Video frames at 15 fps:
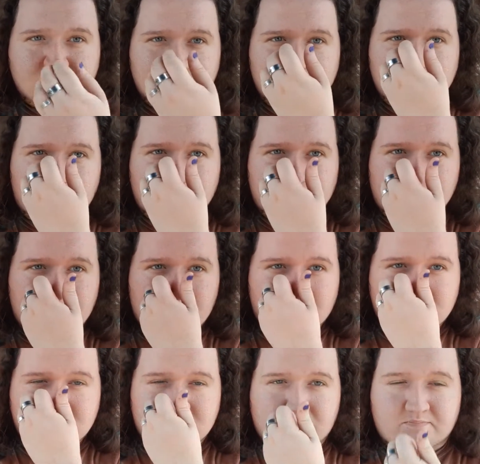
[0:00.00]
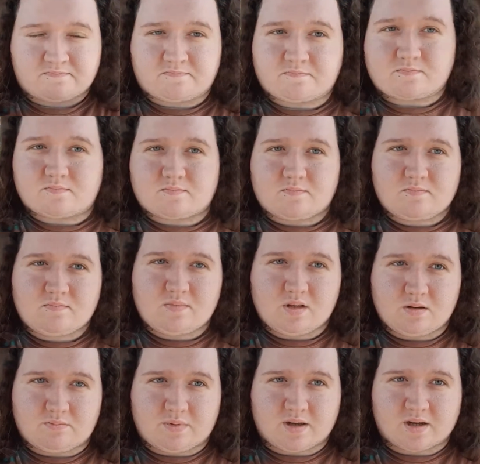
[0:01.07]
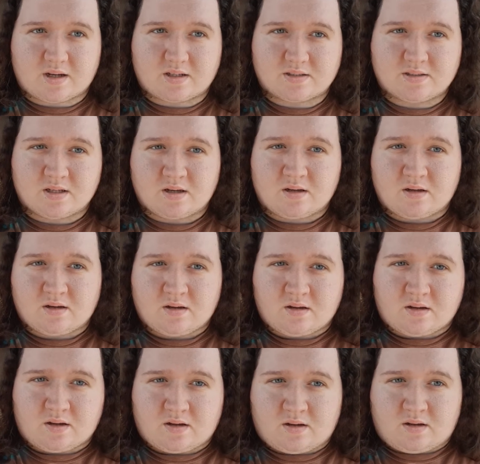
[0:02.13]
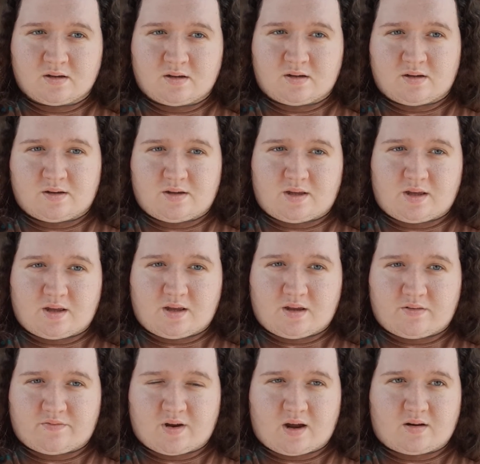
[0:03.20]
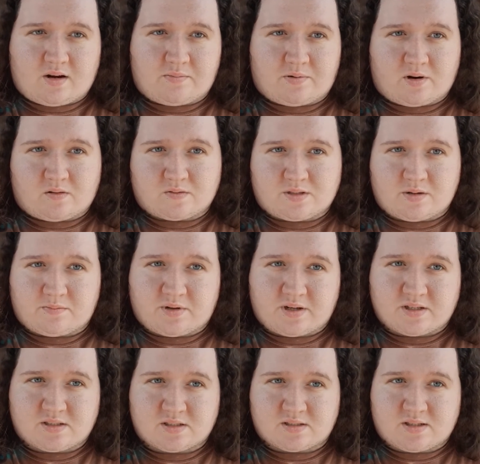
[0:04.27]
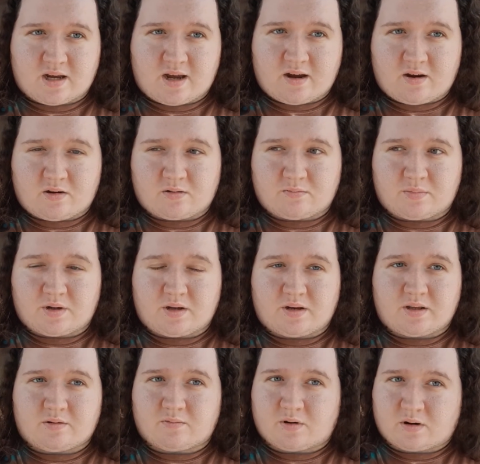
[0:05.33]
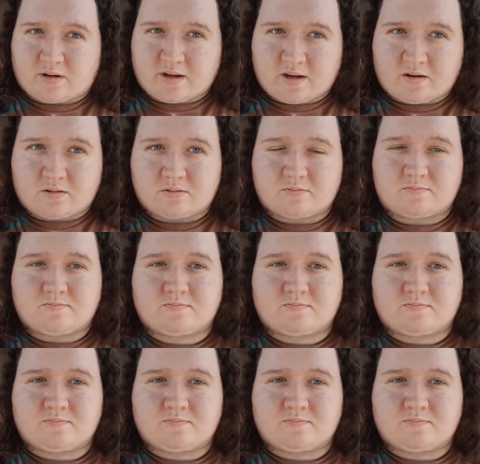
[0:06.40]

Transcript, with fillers: so at the most, because he found a promising place in town, but it didn't work out.